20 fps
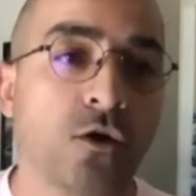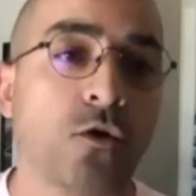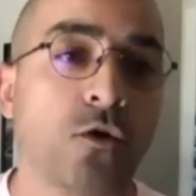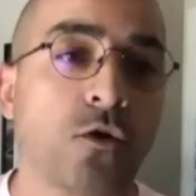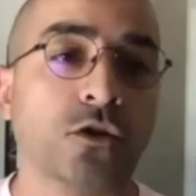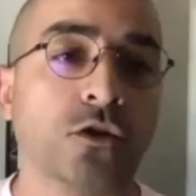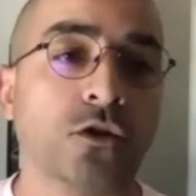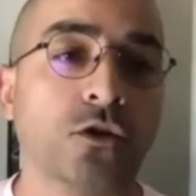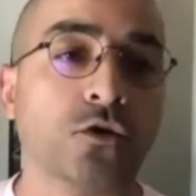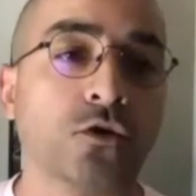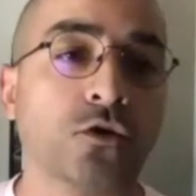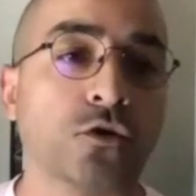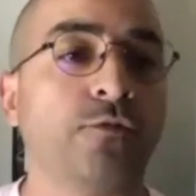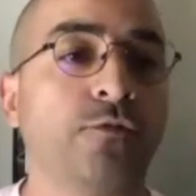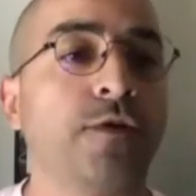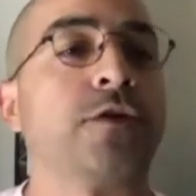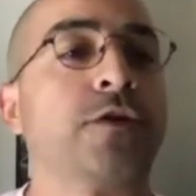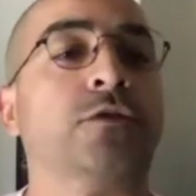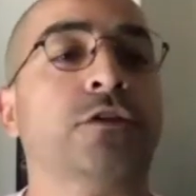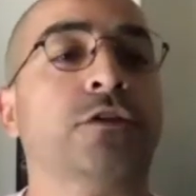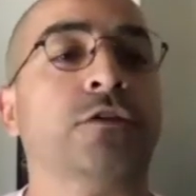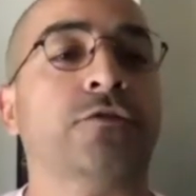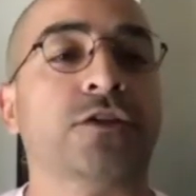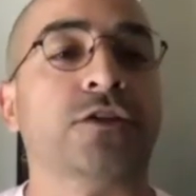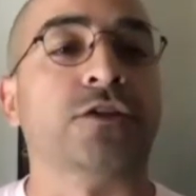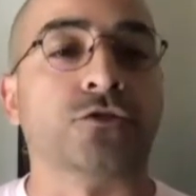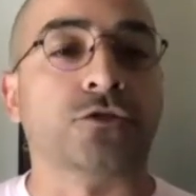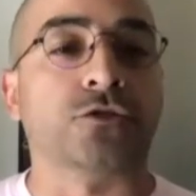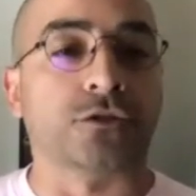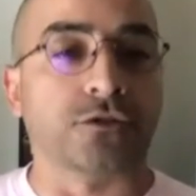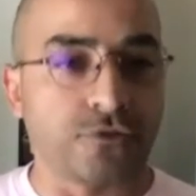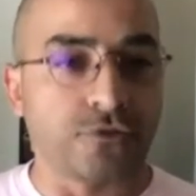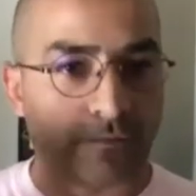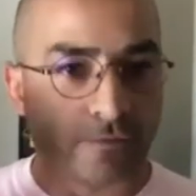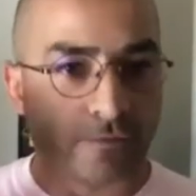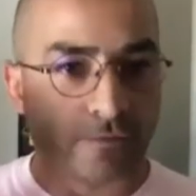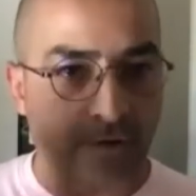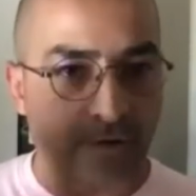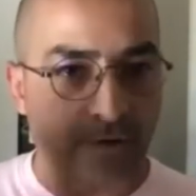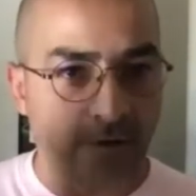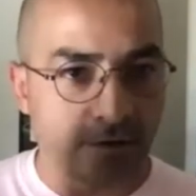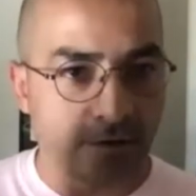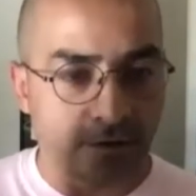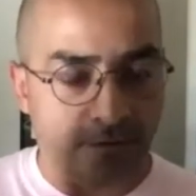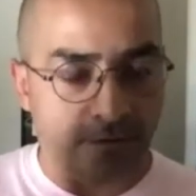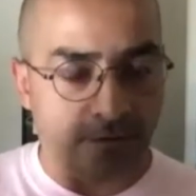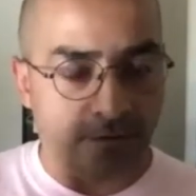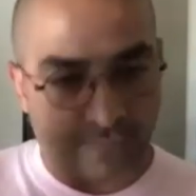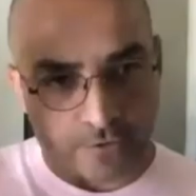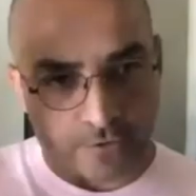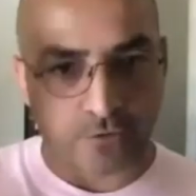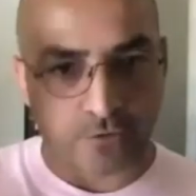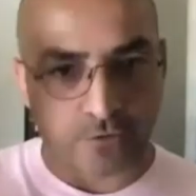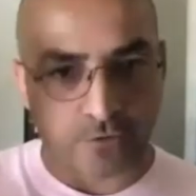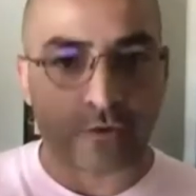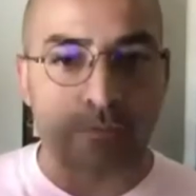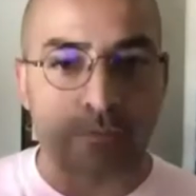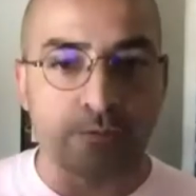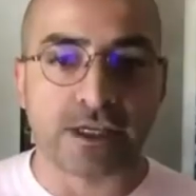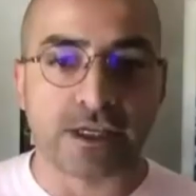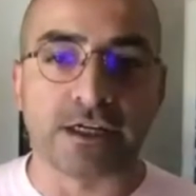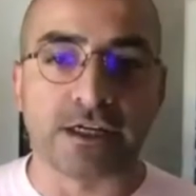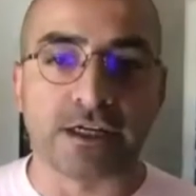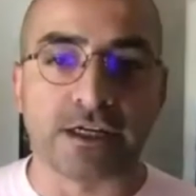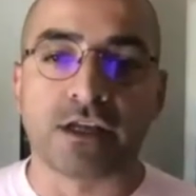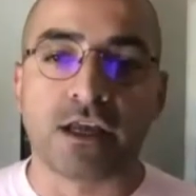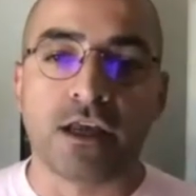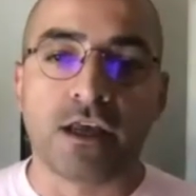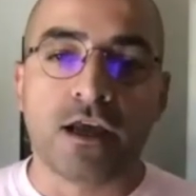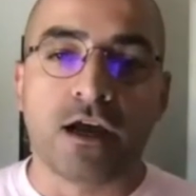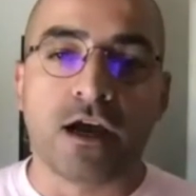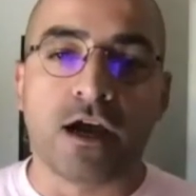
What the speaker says: or local federal officials from the federal representatives.